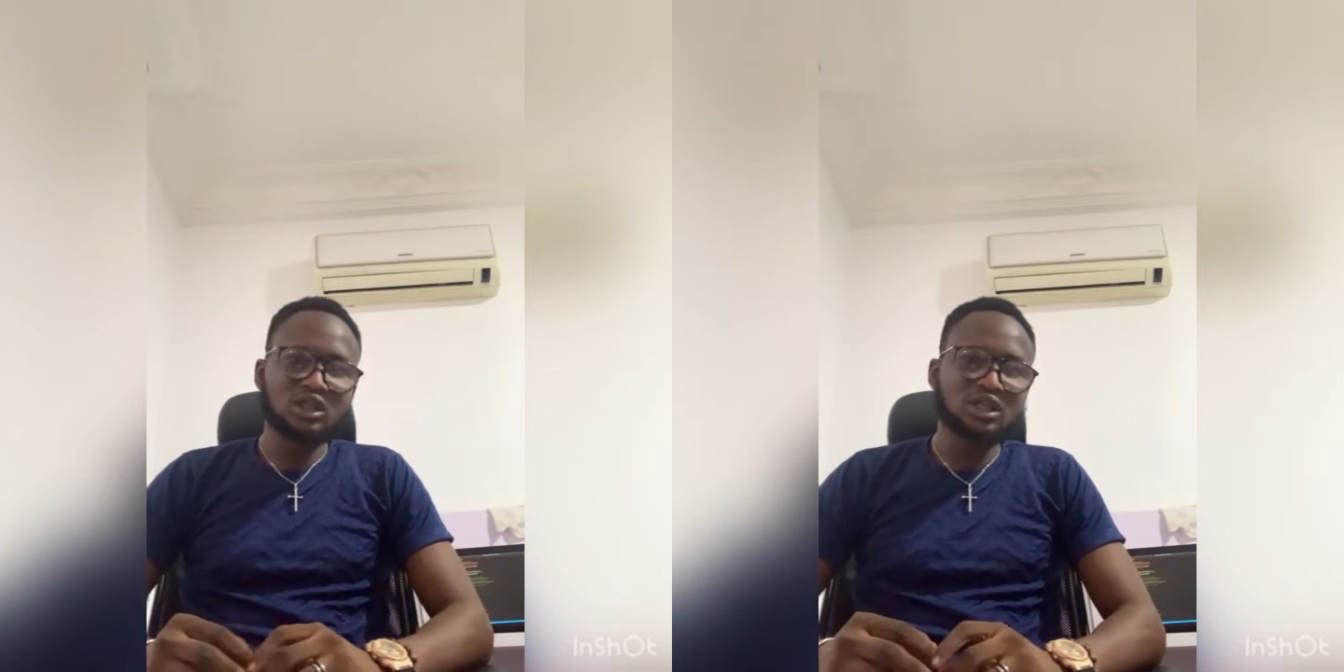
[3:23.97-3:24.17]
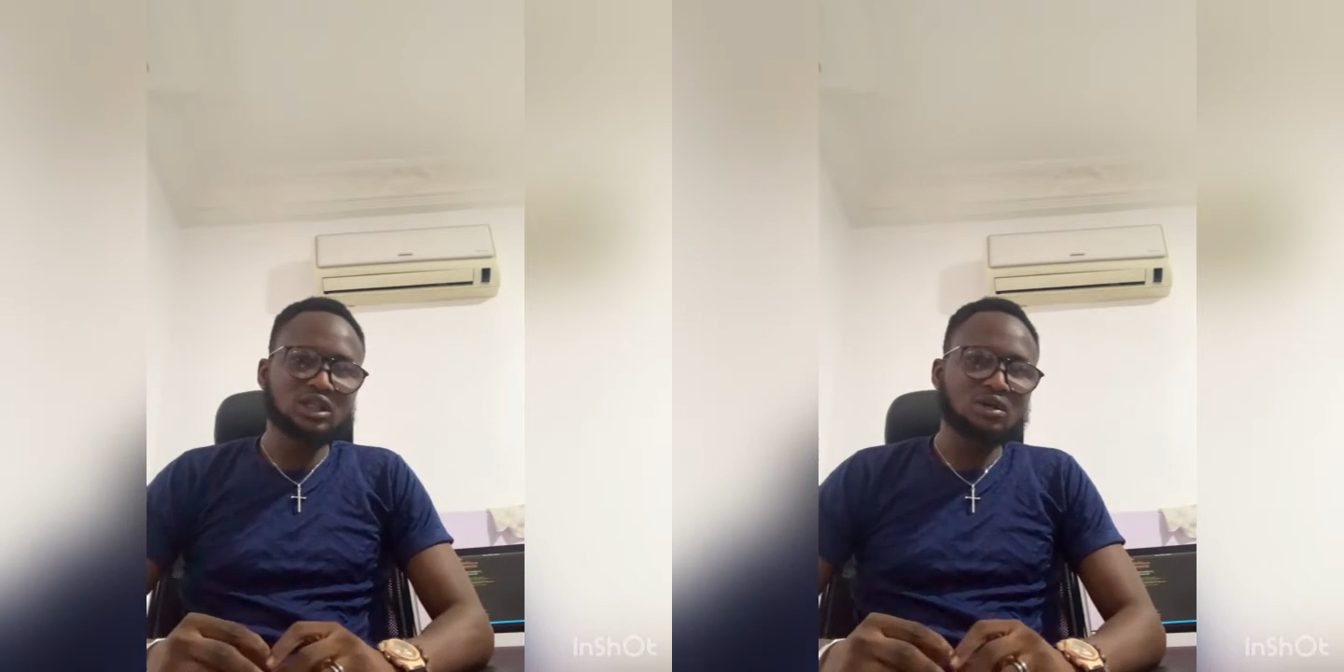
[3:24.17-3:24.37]

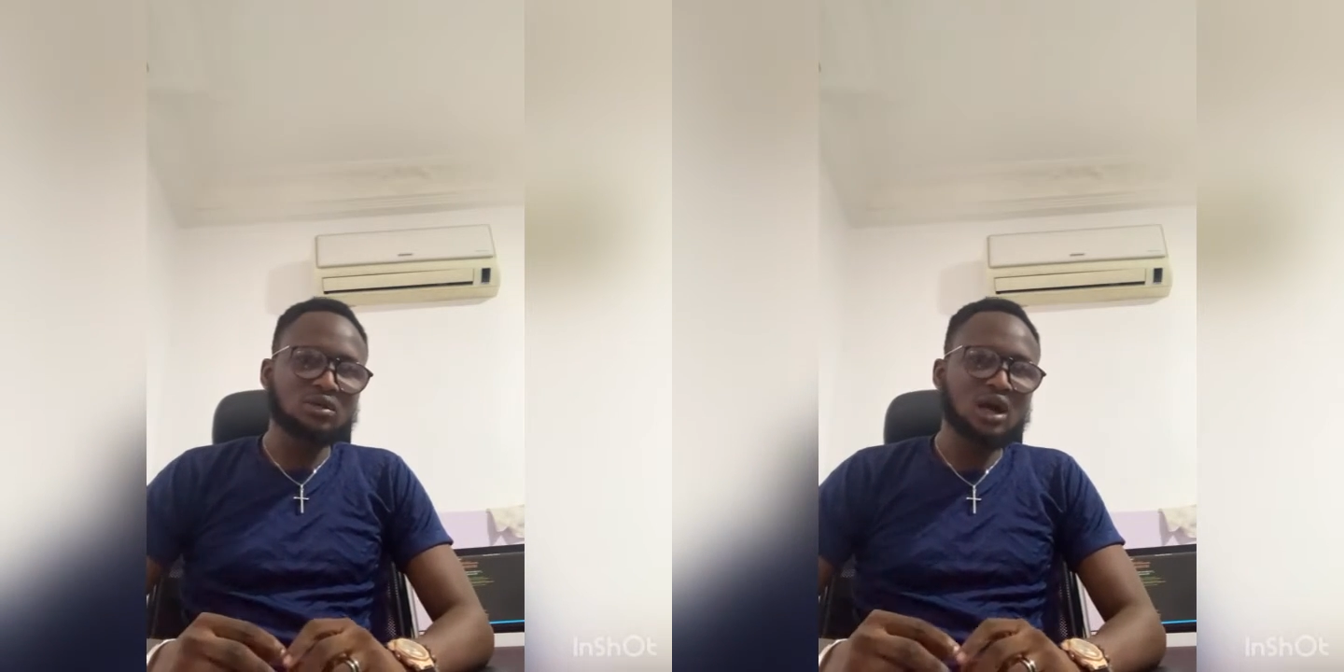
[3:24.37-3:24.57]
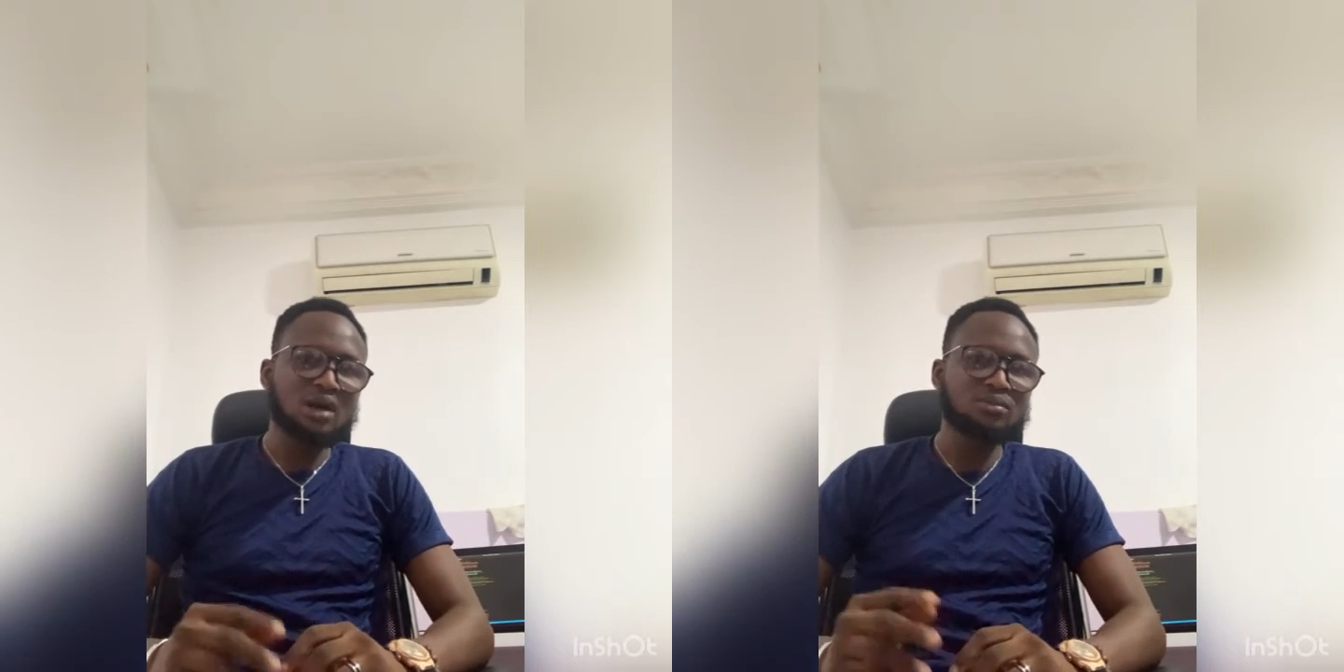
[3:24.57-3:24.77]
can now
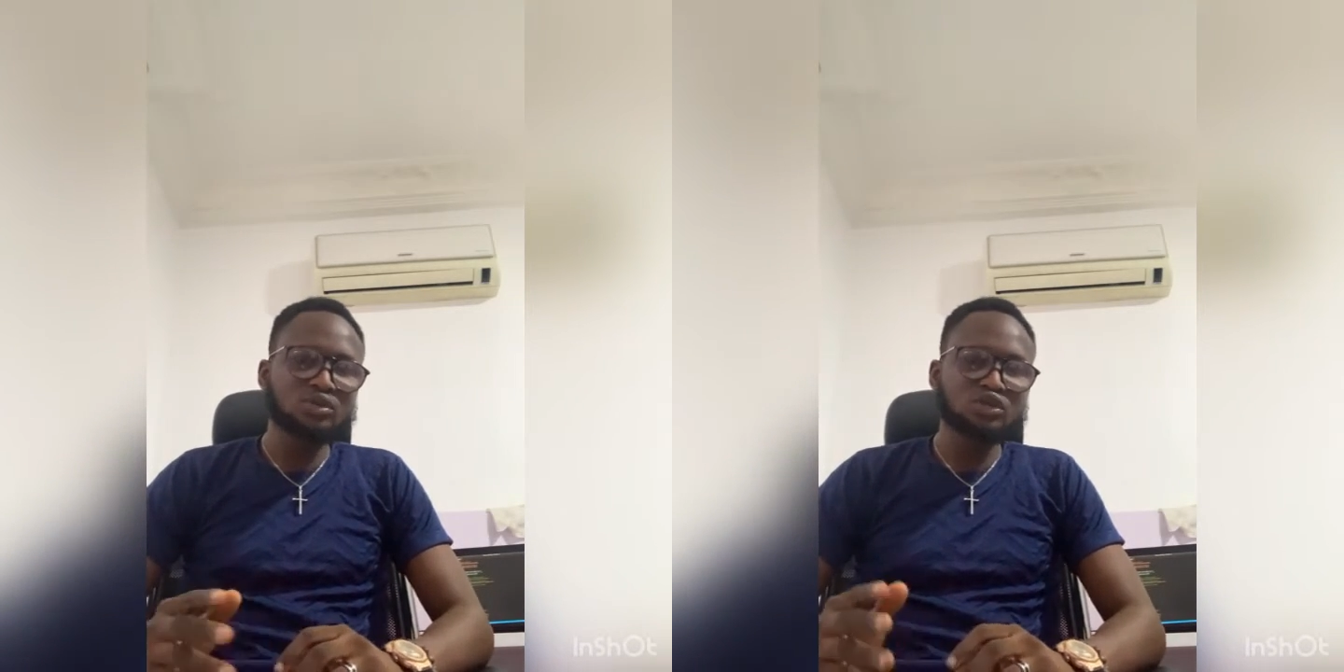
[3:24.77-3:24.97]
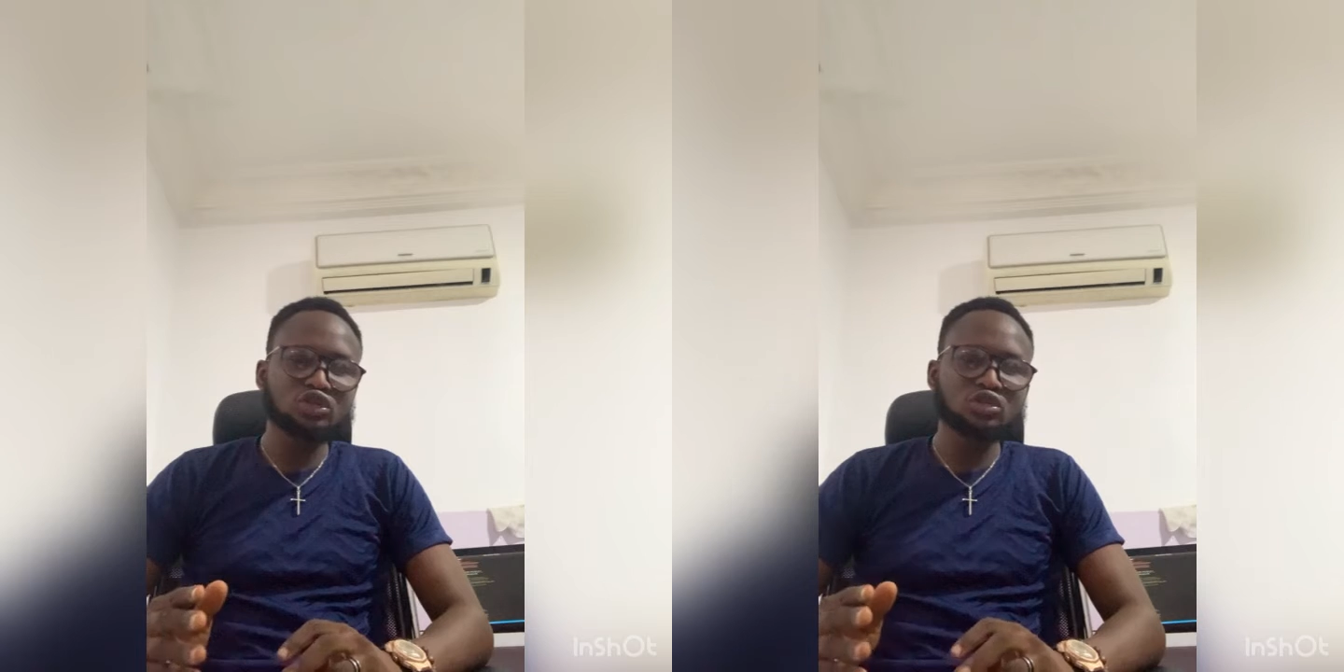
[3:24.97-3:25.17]

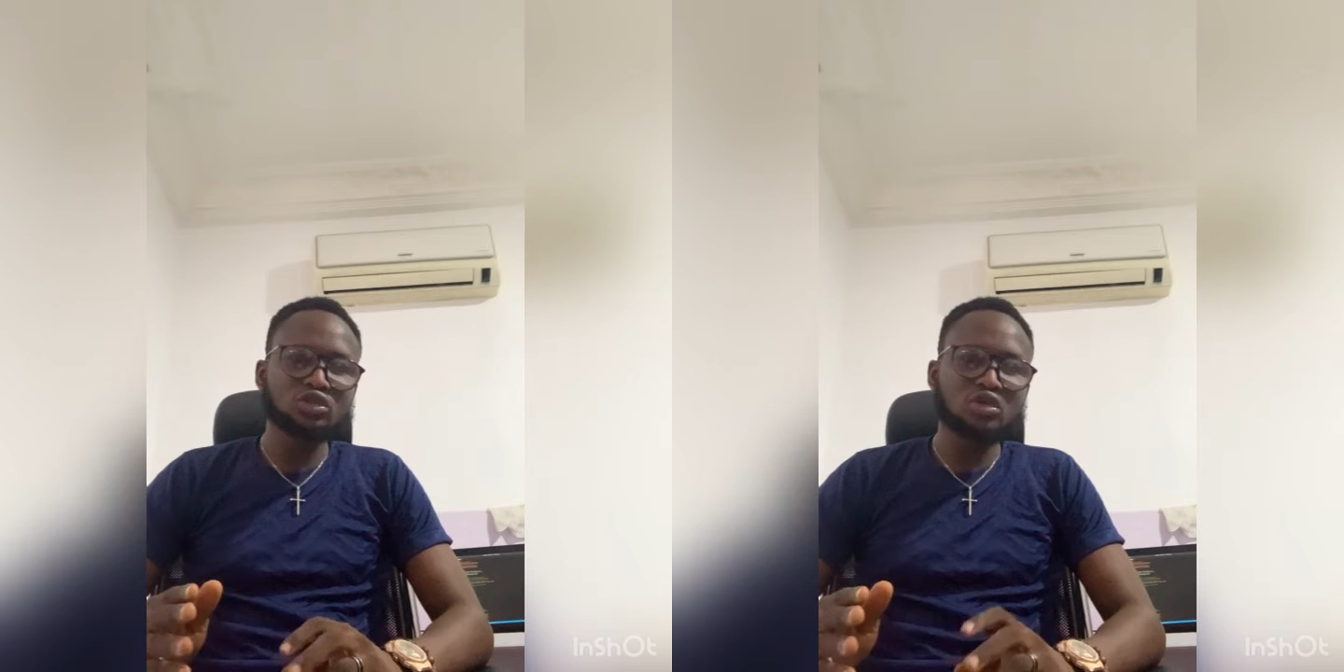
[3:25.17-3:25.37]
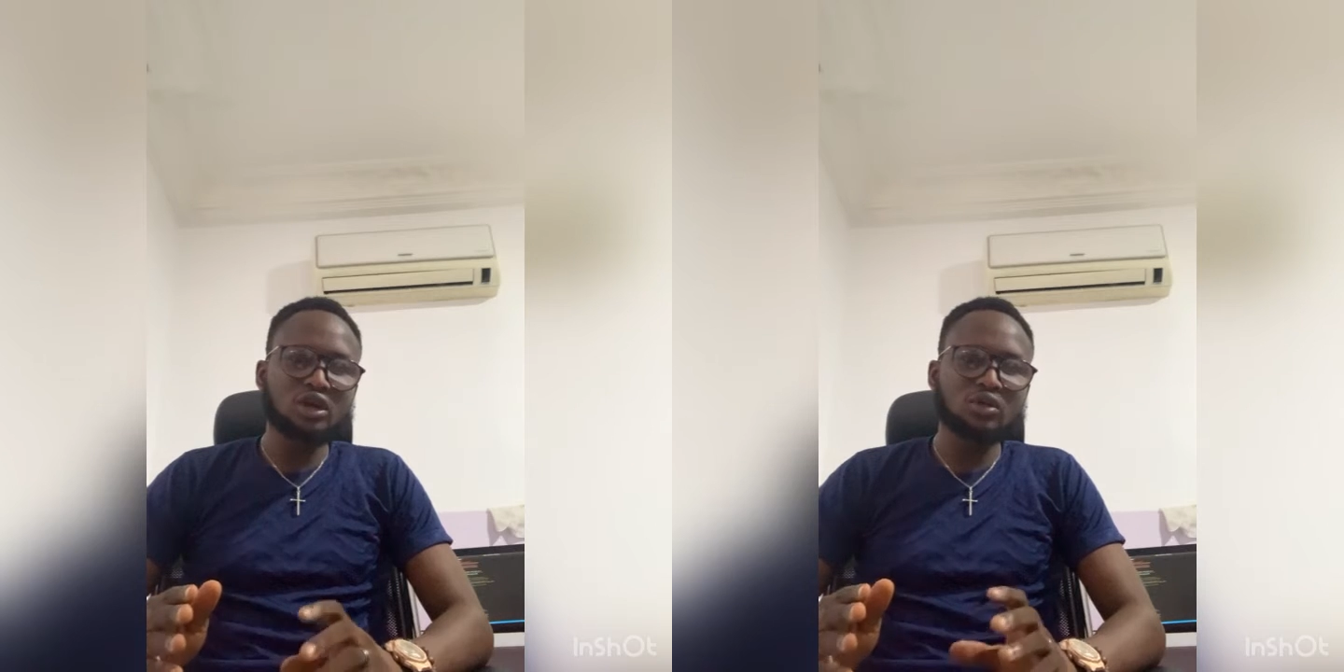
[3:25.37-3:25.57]
approach to know, okay,